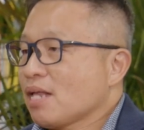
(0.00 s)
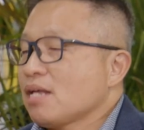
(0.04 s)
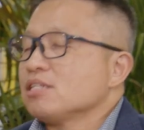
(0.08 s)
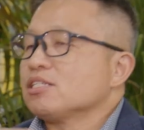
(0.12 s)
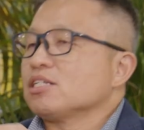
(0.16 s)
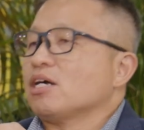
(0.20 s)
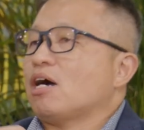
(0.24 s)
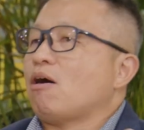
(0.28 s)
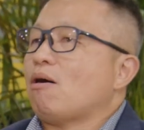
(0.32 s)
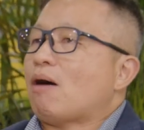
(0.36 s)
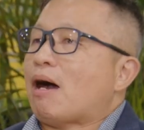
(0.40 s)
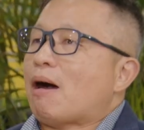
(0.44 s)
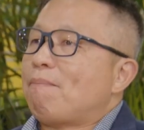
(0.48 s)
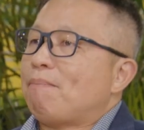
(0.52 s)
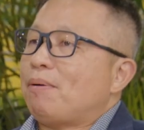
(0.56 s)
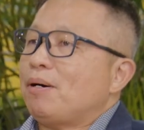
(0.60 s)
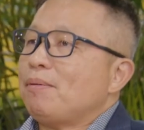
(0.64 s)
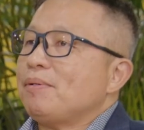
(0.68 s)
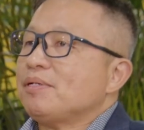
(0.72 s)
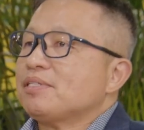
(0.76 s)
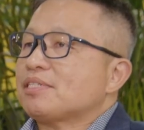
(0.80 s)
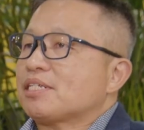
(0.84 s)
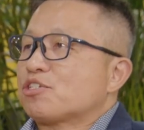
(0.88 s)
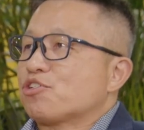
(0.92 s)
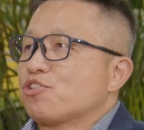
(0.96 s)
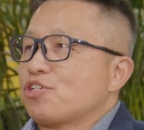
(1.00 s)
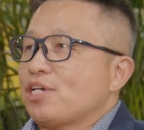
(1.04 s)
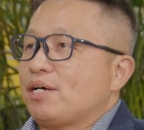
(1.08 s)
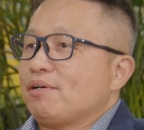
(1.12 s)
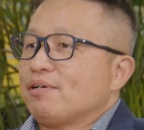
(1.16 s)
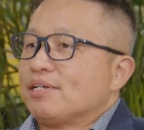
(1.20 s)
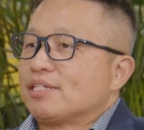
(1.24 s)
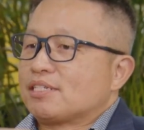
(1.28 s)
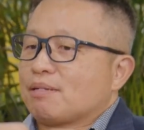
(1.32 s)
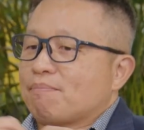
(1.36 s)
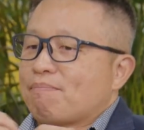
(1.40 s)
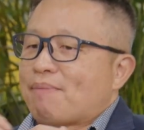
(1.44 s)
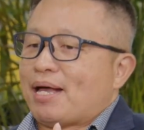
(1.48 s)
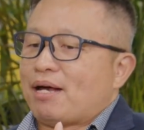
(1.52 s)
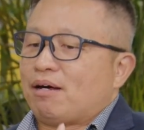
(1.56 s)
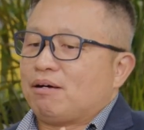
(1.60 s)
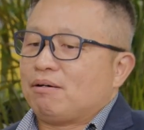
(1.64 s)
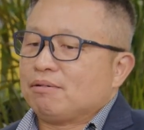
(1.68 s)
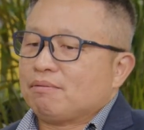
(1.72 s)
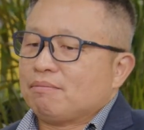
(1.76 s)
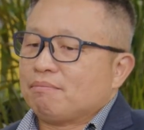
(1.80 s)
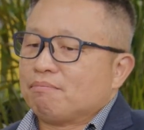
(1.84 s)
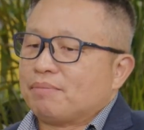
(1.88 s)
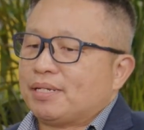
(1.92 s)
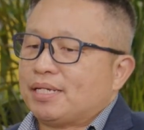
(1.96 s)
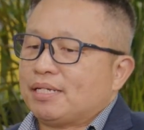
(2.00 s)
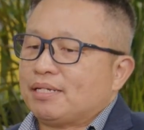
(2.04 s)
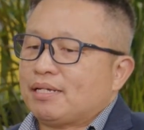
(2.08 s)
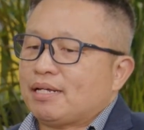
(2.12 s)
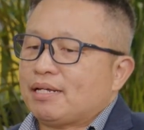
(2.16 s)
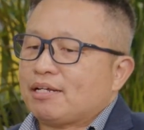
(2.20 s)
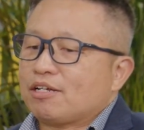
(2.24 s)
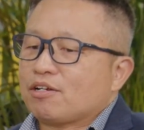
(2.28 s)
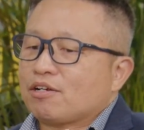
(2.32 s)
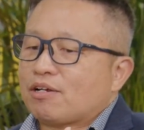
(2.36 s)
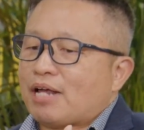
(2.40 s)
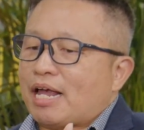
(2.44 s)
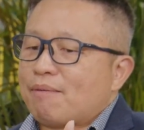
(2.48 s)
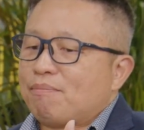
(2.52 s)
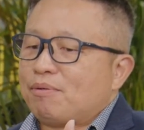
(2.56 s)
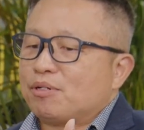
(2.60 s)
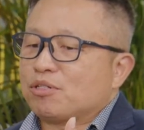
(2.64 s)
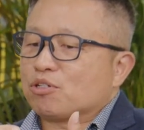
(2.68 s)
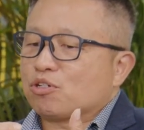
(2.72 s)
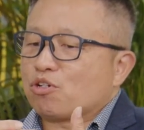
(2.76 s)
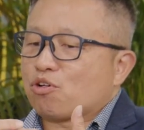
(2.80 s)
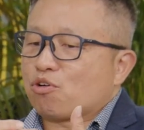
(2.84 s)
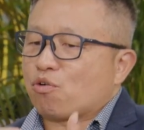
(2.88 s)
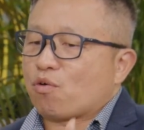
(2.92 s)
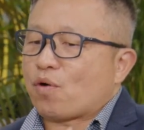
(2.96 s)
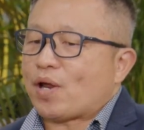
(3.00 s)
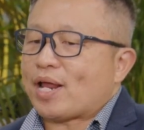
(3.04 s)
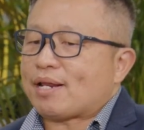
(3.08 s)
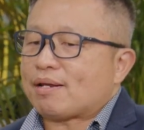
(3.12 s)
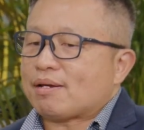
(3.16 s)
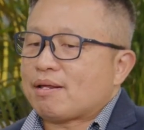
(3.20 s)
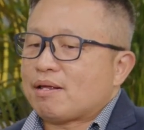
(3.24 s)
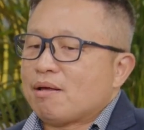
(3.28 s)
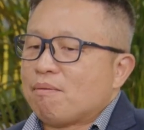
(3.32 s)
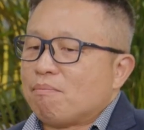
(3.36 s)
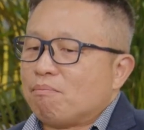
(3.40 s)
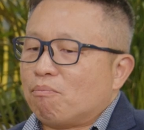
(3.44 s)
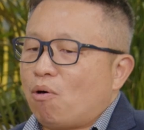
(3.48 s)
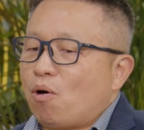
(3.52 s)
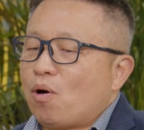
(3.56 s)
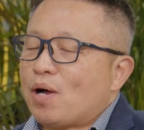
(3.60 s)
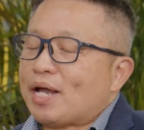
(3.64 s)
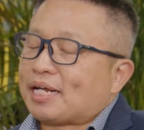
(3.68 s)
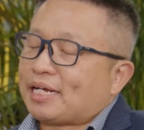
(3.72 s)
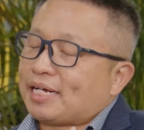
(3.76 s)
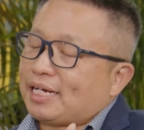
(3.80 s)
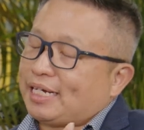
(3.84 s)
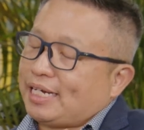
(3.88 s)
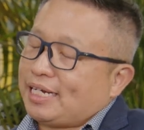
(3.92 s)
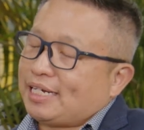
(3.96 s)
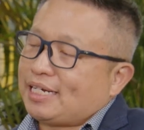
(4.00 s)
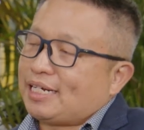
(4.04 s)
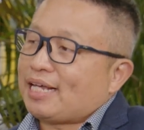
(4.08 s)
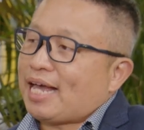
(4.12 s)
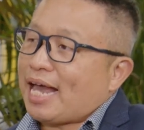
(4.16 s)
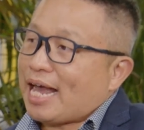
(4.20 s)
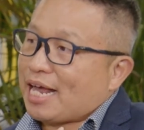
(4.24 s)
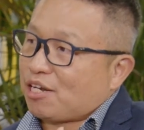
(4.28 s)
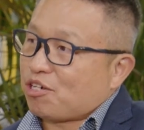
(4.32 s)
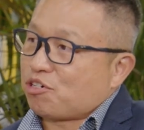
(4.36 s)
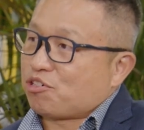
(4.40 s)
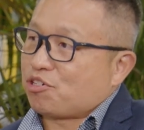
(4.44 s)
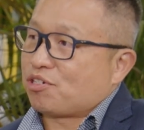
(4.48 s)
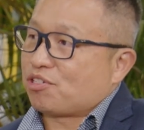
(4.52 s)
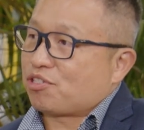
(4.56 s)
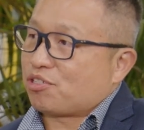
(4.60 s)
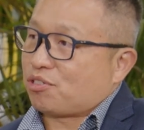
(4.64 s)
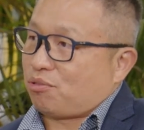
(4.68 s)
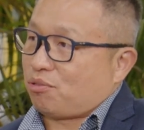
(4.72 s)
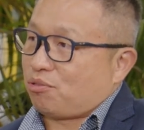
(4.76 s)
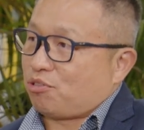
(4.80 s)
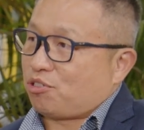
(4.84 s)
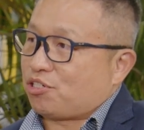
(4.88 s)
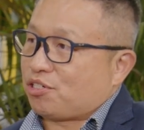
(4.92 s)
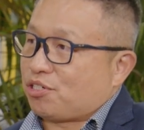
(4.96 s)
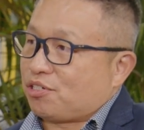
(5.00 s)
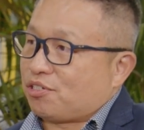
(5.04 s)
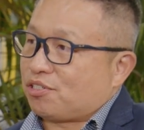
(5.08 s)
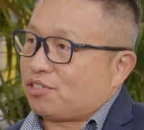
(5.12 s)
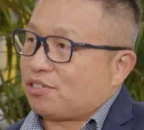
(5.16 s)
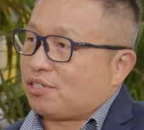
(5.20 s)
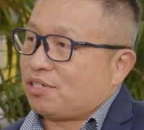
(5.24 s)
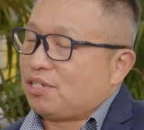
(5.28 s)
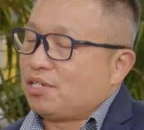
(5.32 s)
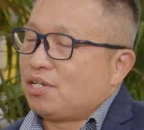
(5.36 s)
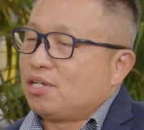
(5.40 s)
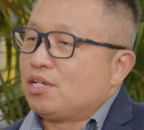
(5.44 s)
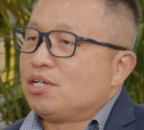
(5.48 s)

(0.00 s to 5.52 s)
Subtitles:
So our purpose at Shell is about being able to create more and cleaner energy solutions.